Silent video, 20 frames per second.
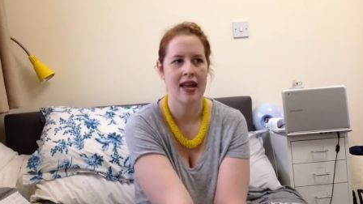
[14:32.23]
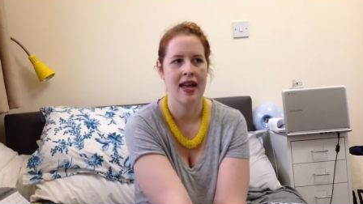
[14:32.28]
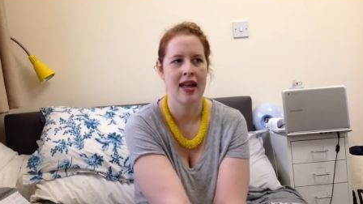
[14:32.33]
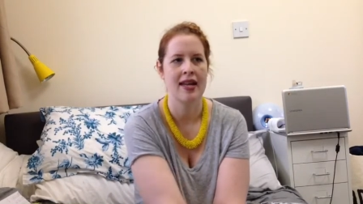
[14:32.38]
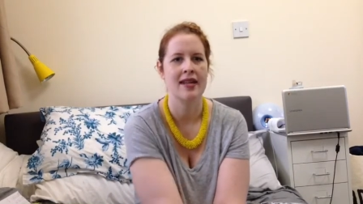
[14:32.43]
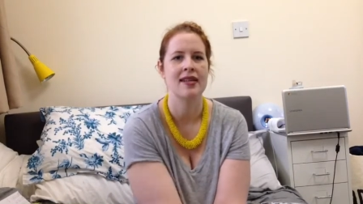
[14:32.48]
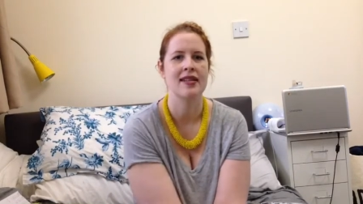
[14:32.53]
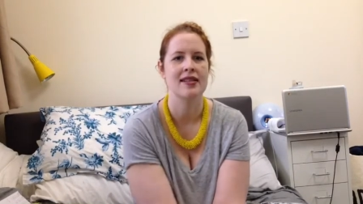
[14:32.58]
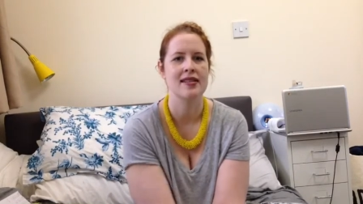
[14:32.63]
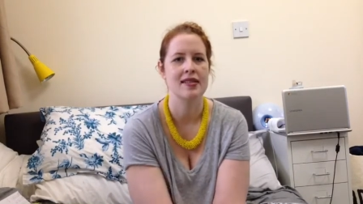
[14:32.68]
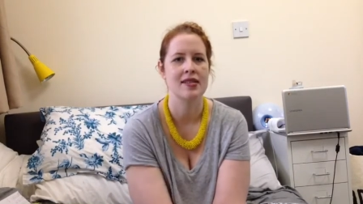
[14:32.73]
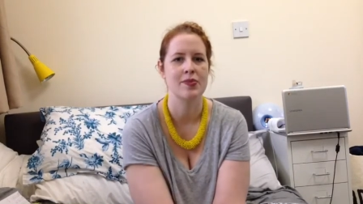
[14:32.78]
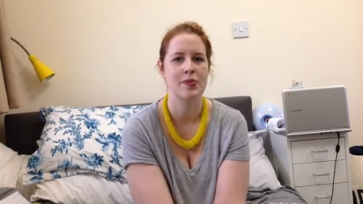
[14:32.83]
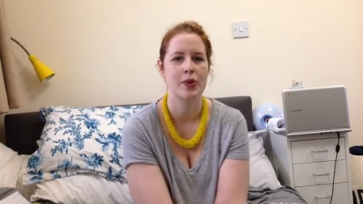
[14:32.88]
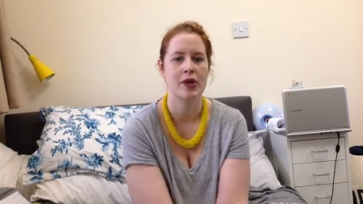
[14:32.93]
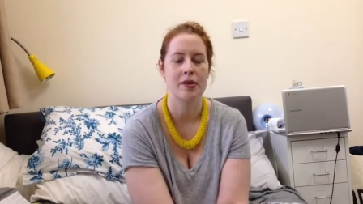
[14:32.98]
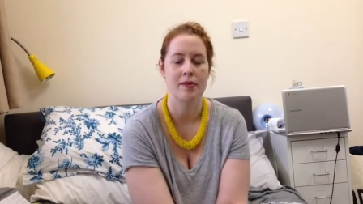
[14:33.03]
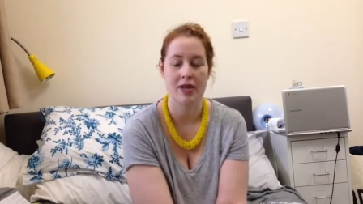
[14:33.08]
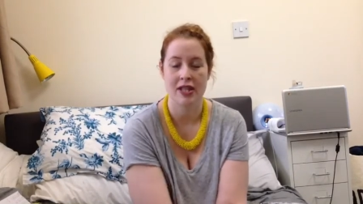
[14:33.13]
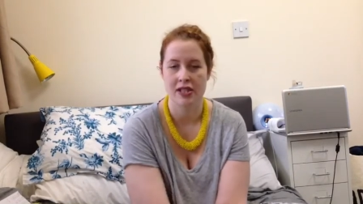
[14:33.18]
And it's
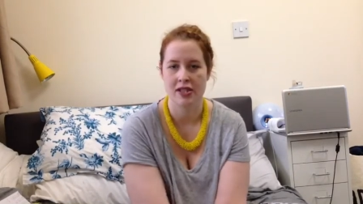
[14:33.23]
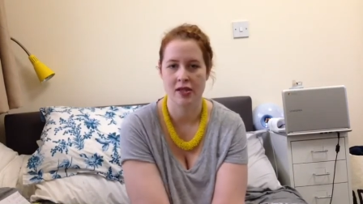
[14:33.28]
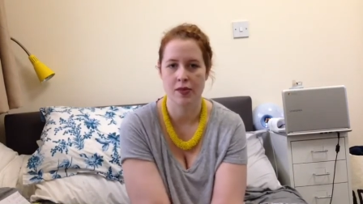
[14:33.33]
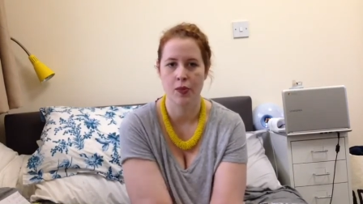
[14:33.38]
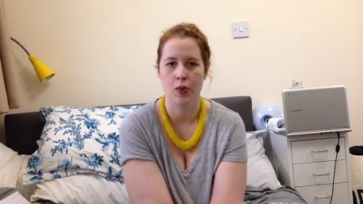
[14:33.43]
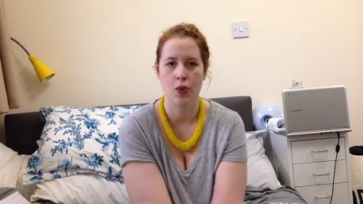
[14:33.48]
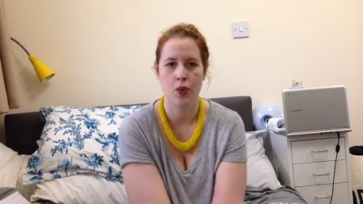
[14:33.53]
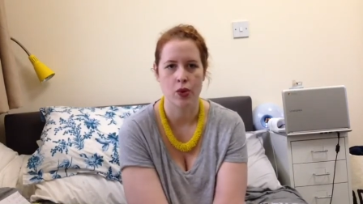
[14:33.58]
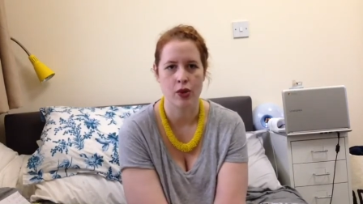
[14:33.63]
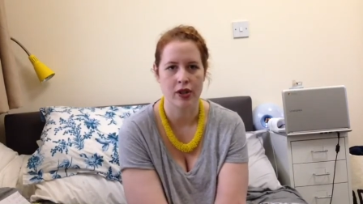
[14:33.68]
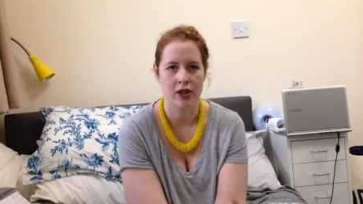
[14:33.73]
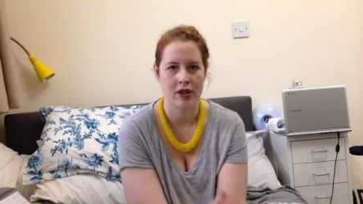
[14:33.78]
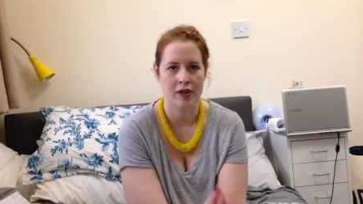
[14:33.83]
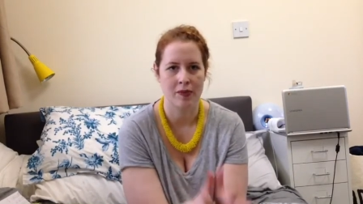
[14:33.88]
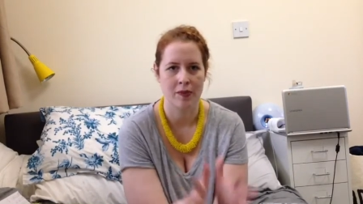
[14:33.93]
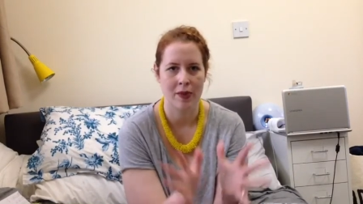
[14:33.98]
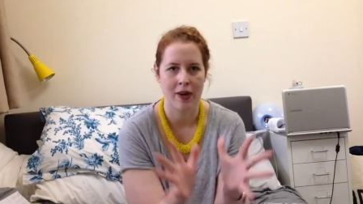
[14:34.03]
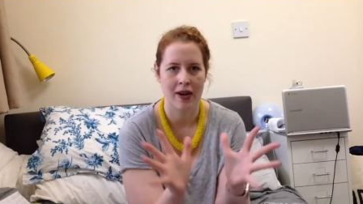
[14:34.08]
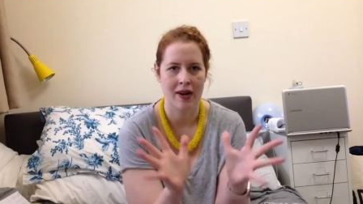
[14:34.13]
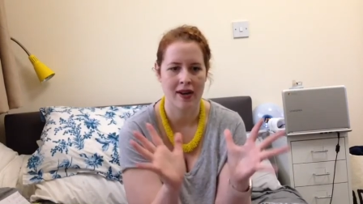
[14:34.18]
pretty much supported
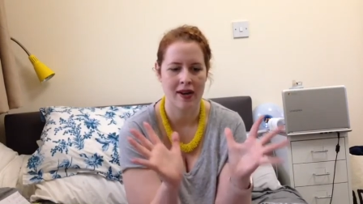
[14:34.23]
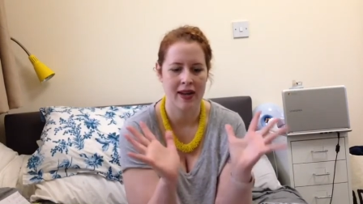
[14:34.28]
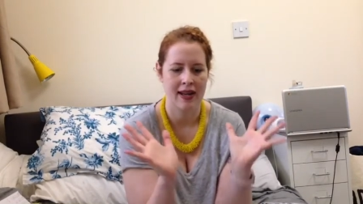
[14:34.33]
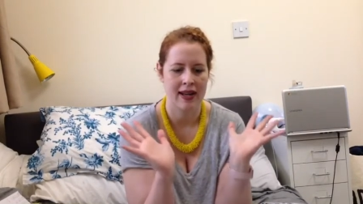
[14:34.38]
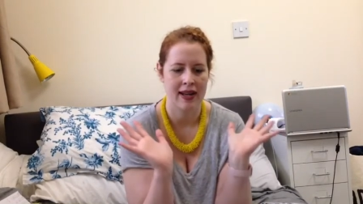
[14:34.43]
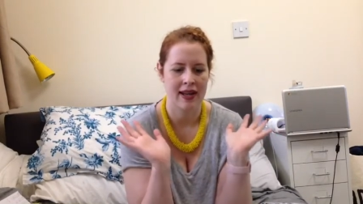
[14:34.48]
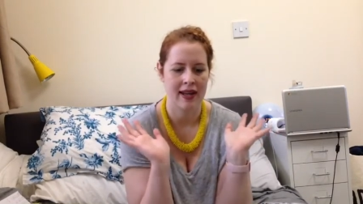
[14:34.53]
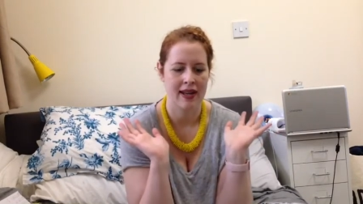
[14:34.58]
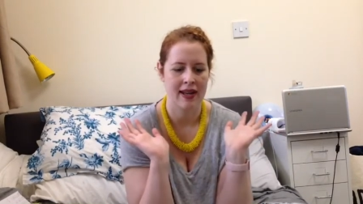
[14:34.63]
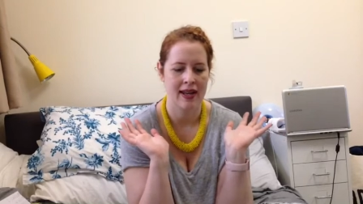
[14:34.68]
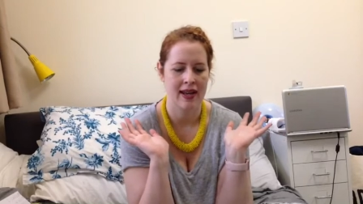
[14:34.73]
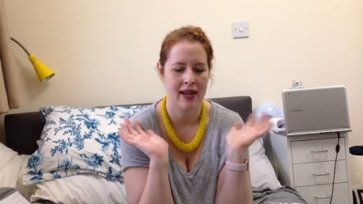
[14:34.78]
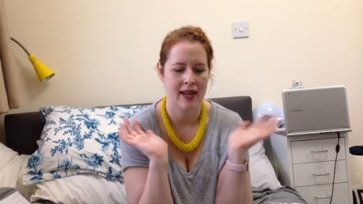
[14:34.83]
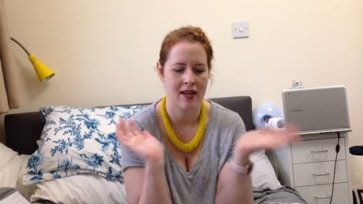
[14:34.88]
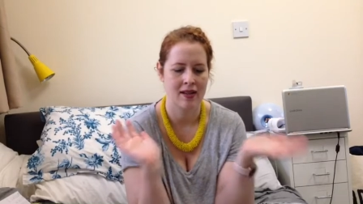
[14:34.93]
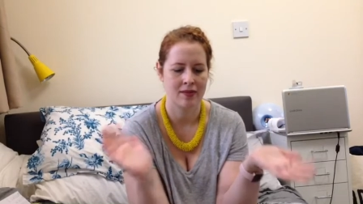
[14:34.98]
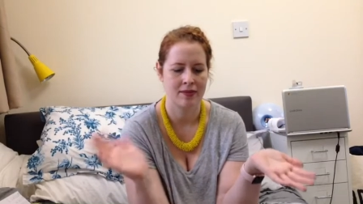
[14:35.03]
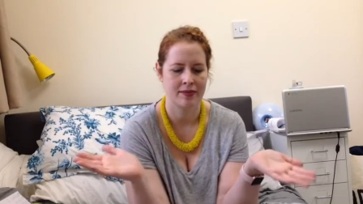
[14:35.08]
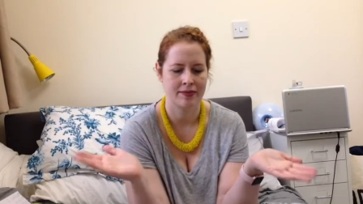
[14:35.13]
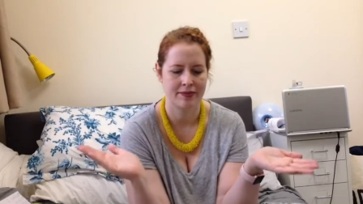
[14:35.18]
by
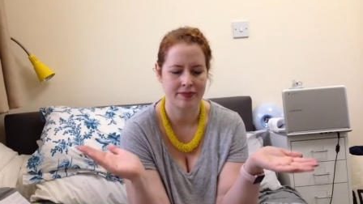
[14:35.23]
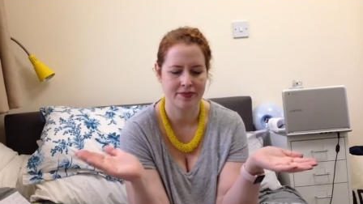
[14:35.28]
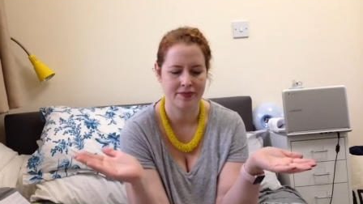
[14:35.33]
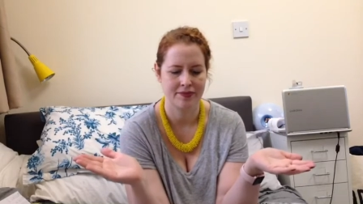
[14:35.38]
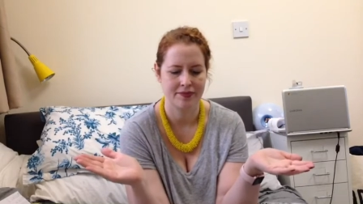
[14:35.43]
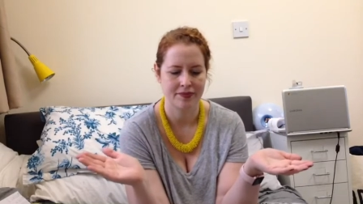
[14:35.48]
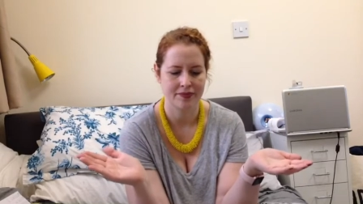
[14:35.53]
um,